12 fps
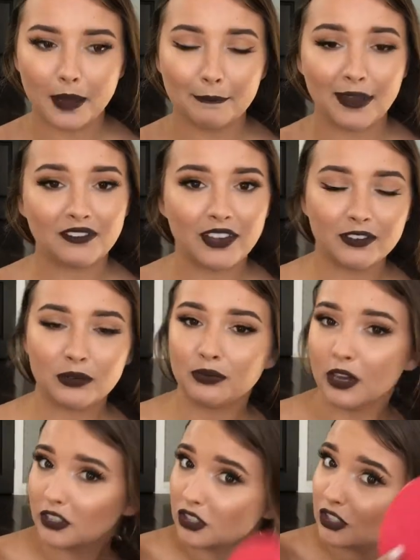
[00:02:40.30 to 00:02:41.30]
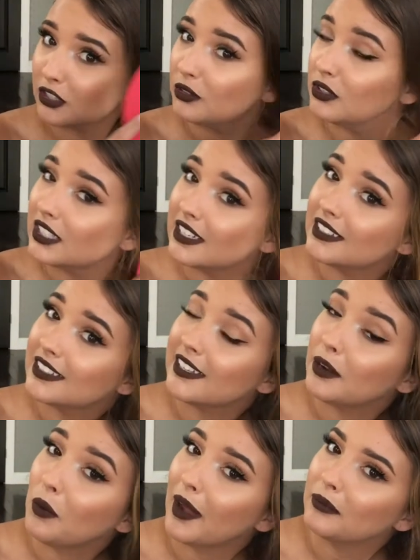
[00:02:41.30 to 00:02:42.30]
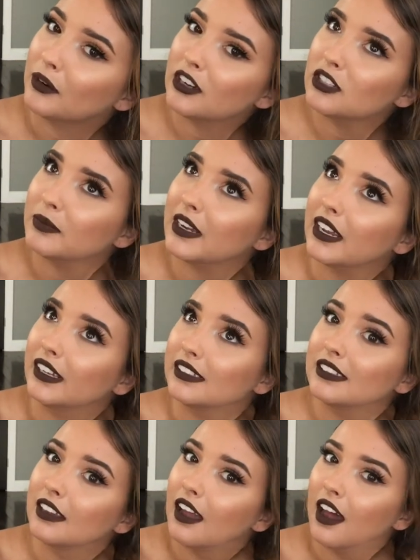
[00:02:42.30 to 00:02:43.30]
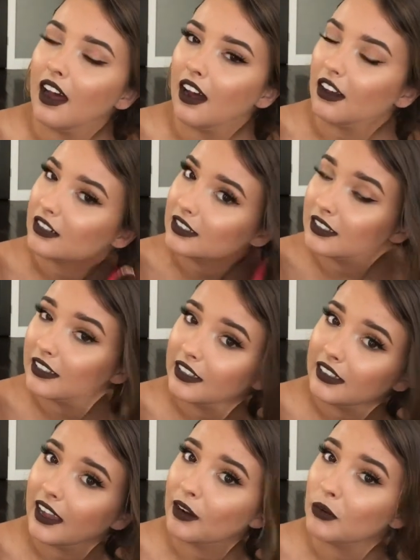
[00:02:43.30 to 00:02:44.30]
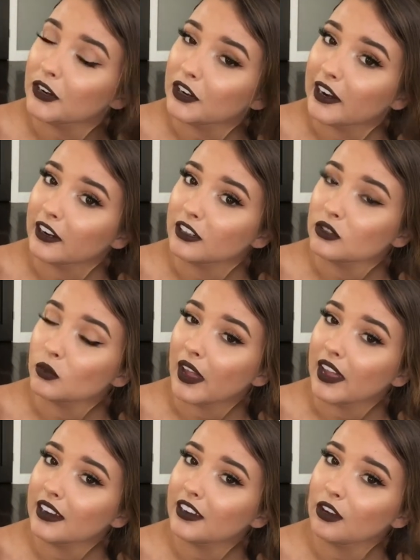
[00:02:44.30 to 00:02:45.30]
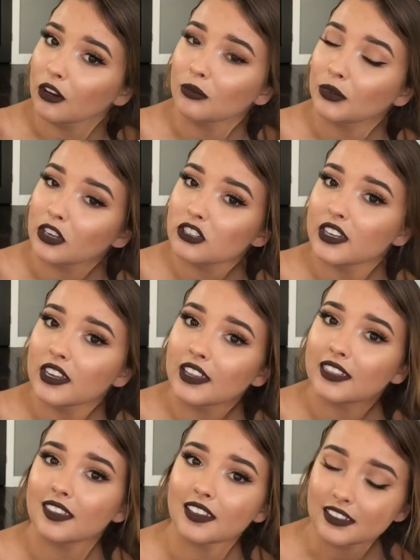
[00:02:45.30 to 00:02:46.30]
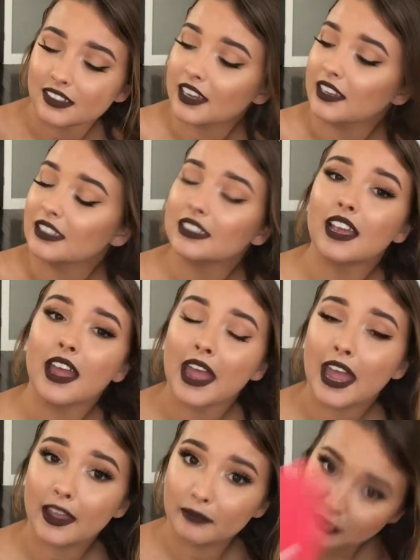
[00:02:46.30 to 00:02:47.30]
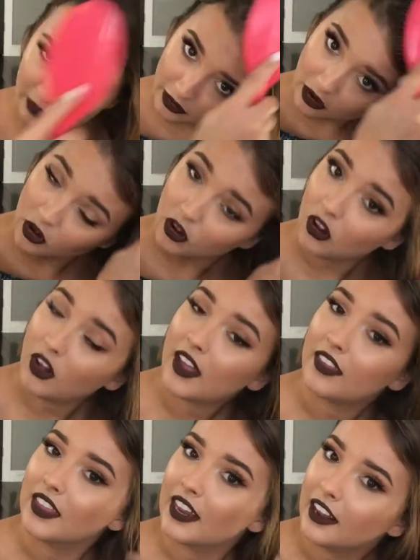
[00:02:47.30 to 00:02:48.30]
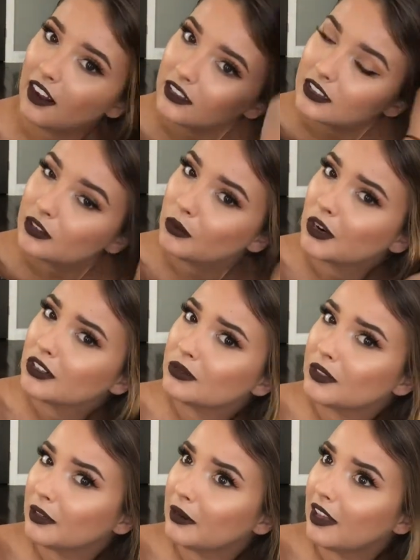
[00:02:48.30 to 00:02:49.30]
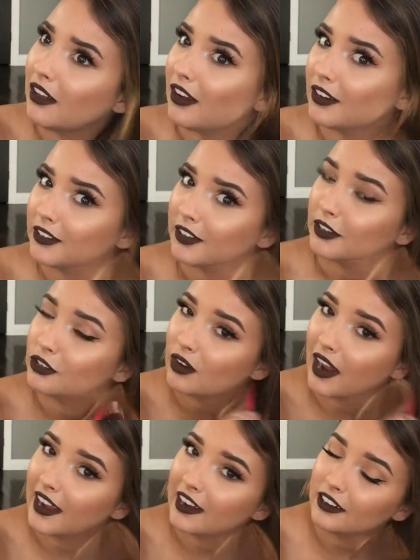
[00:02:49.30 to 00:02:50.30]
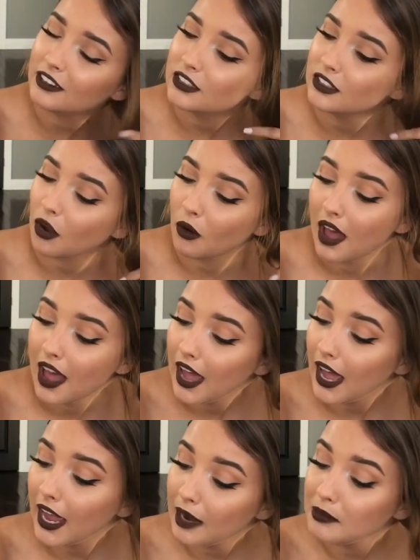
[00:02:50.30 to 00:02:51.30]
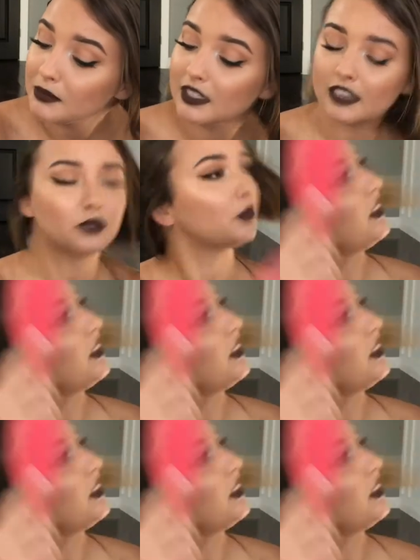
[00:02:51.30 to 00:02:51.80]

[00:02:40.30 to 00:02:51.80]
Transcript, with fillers: My favorite brush to use is the wet brush, because honestly, like, when your hair is wet and you go to brush it, this is a miracle, and then it also works really well on your dry hair, so I'm obsessed